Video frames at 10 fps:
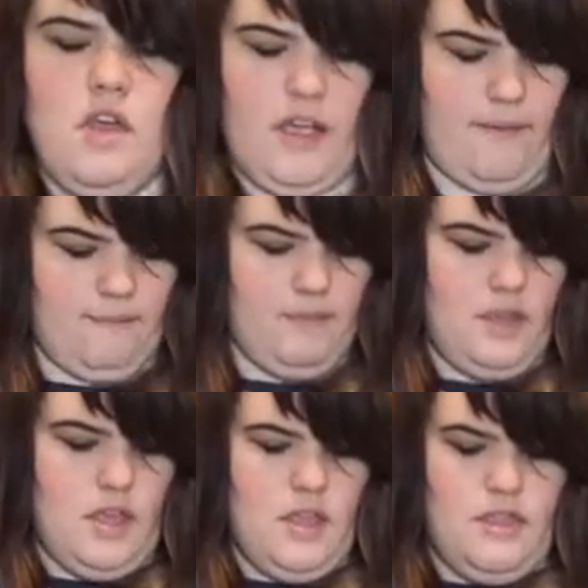Okay,
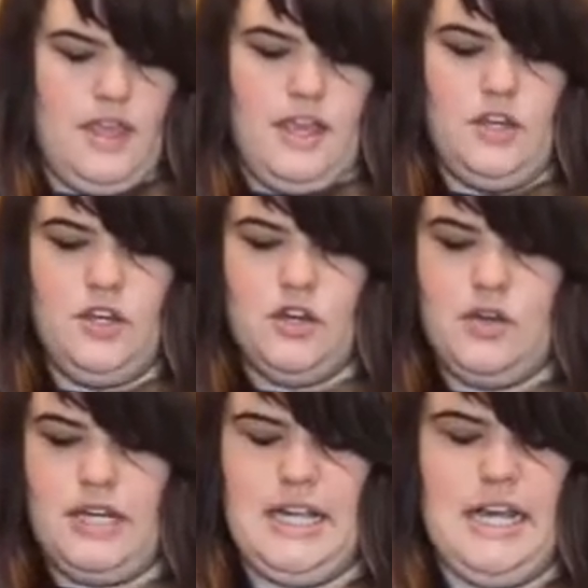then you're
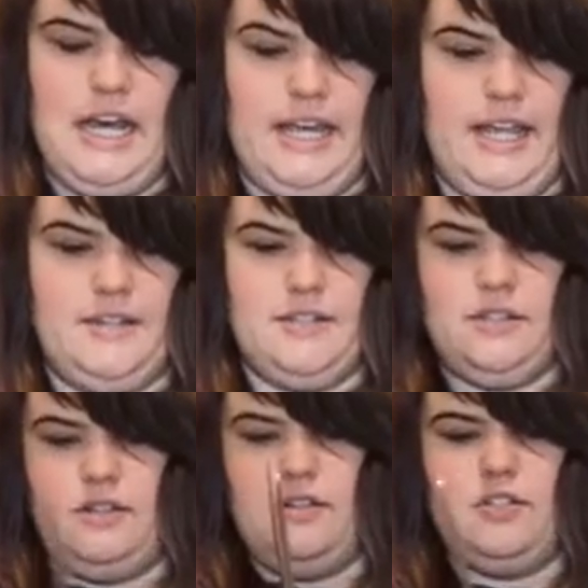gonna cut it.
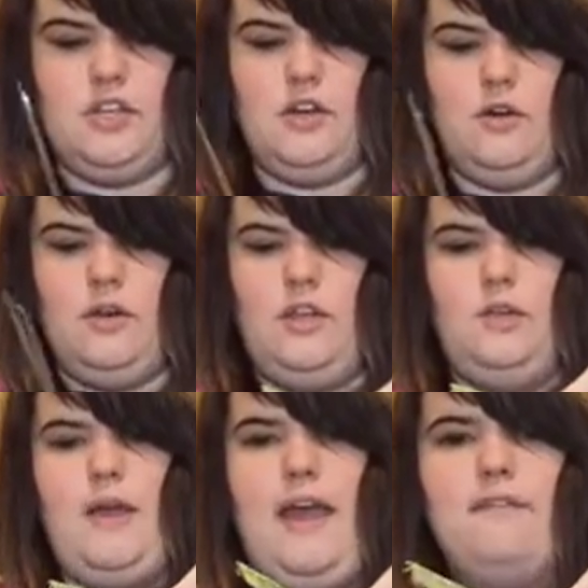So
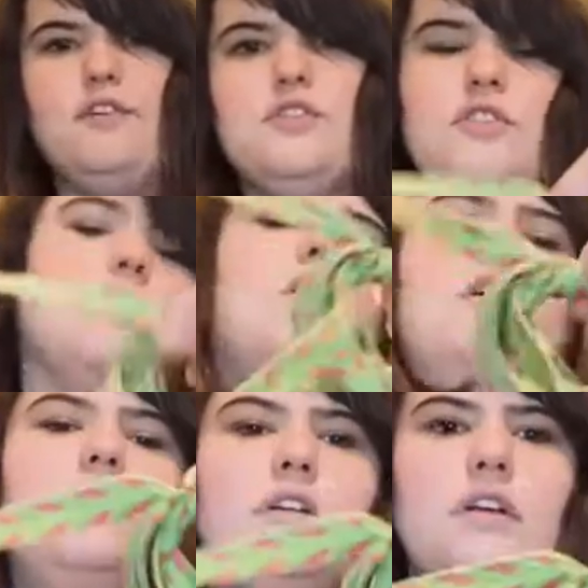you have your
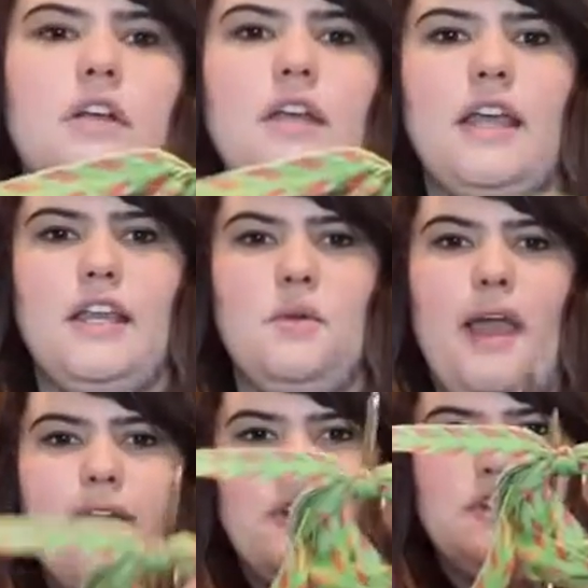circle and you
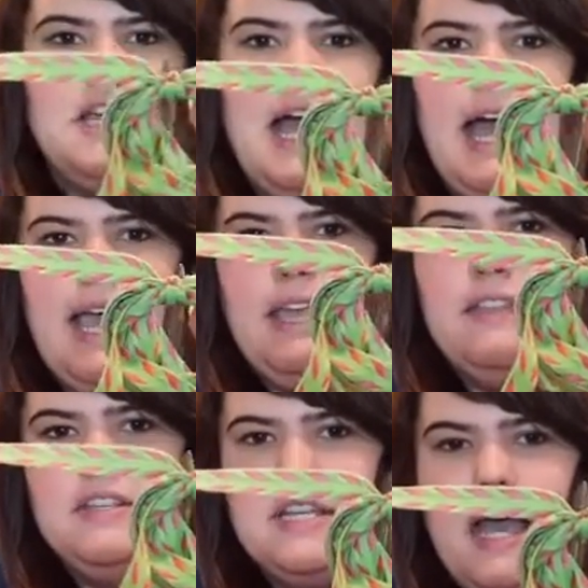have your tie
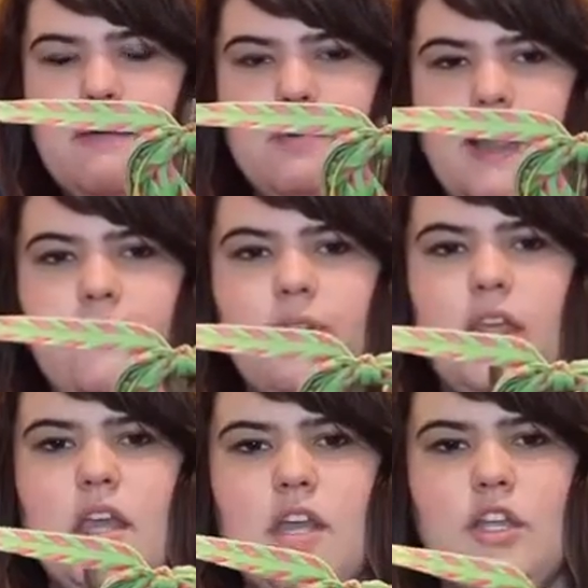at the top, right?
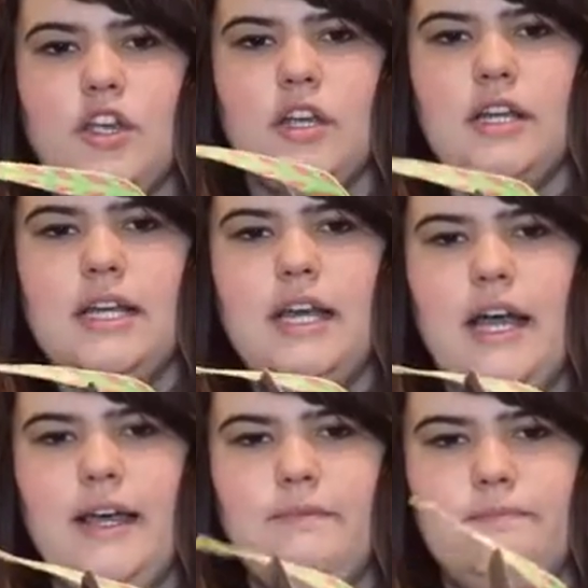You're gonna
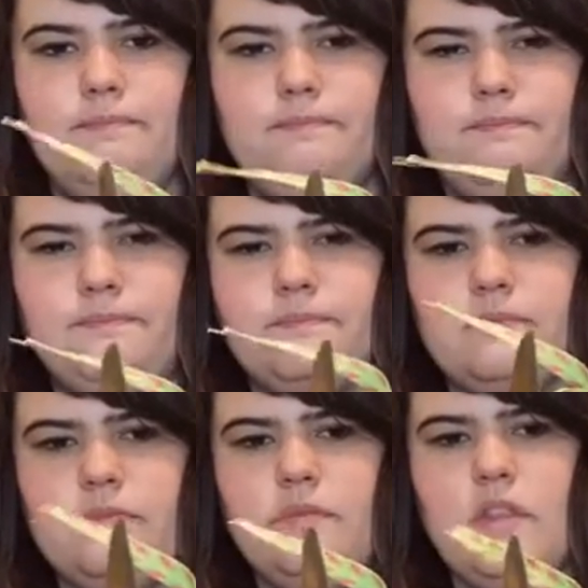cut
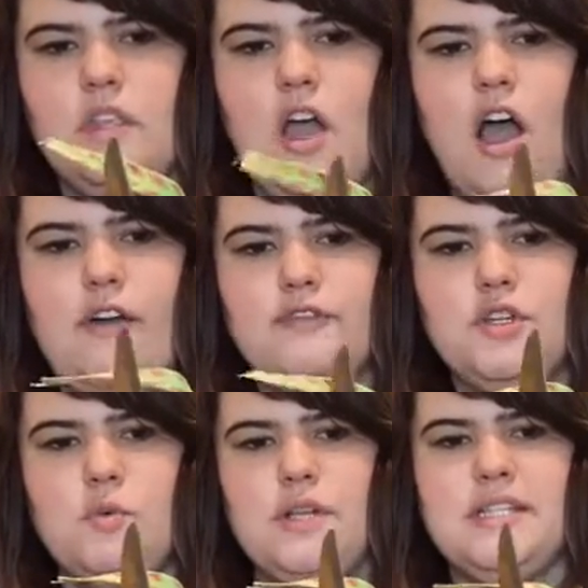off
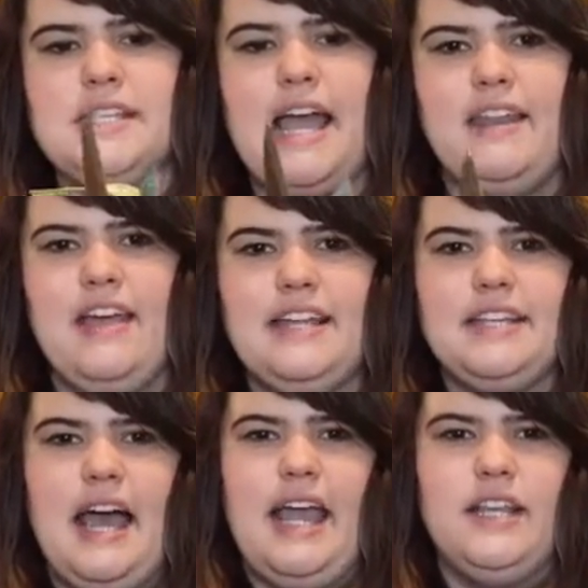to one side of that
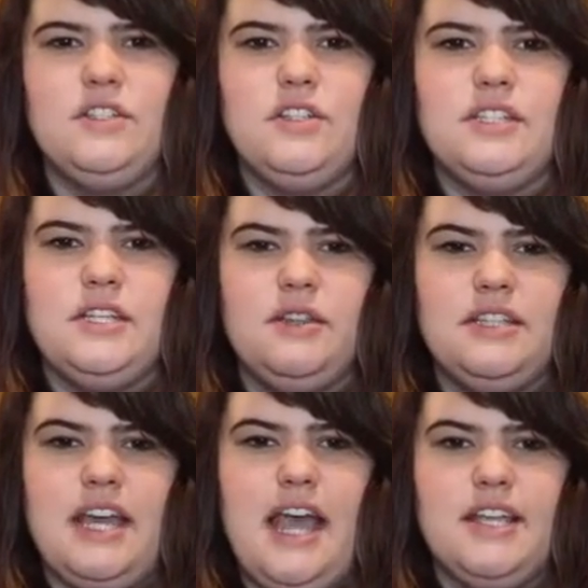tie. So you see the
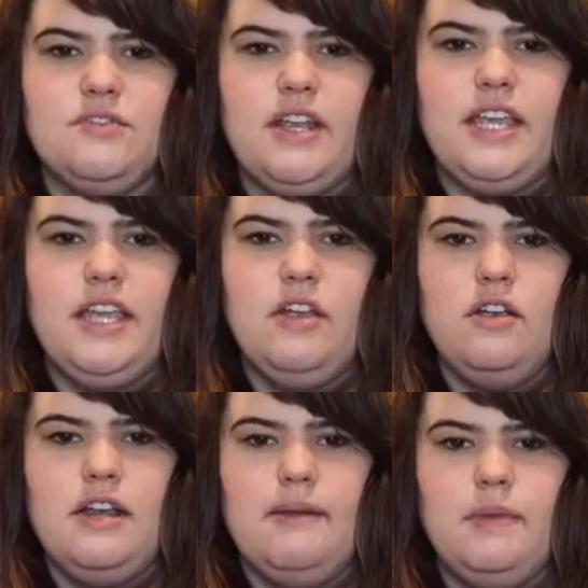tie is right here
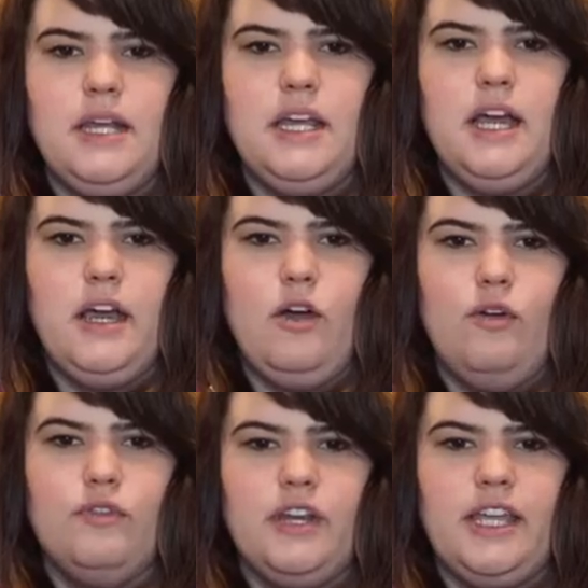and I'm gonna cut
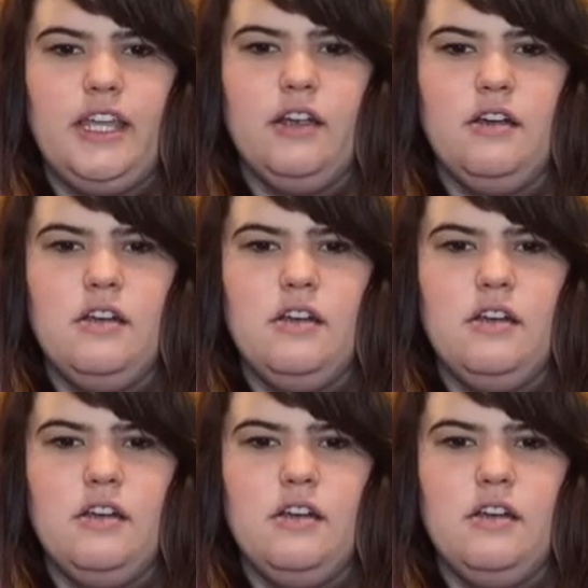over here.